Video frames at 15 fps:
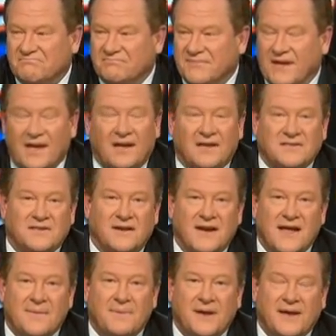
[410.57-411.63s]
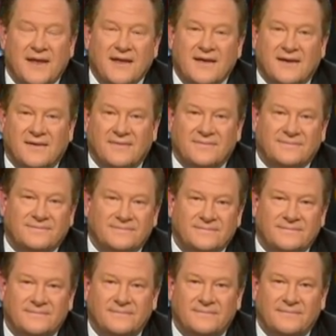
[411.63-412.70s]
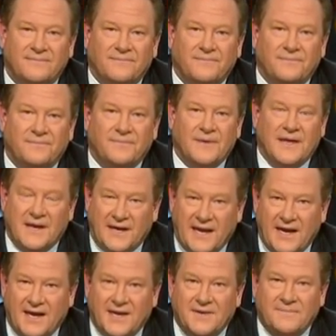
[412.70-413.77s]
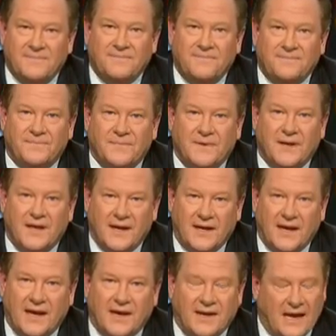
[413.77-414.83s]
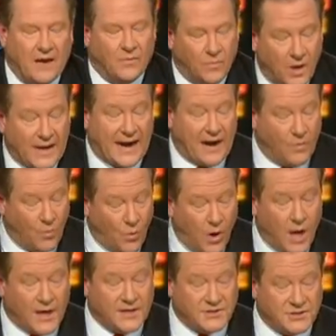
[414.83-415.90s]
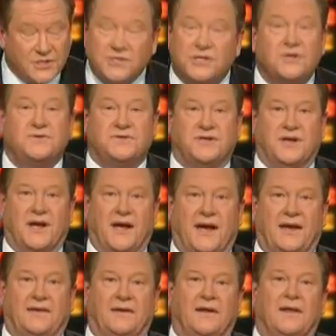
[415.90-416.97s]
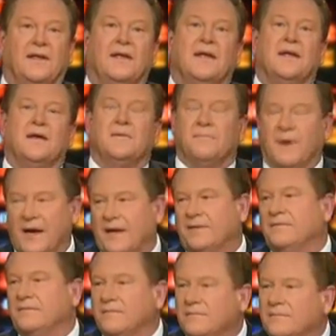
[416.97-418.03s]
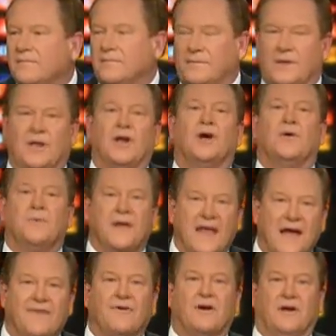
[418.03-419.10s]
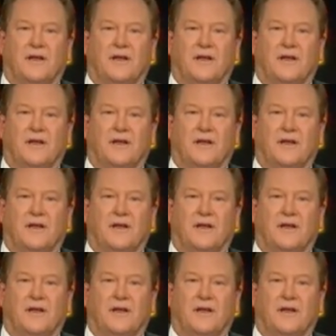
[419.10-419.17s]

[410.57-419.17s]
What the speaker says: hell, it's going to happen again and again and again. Now, what I wanted to do tonight, but, you know, we have our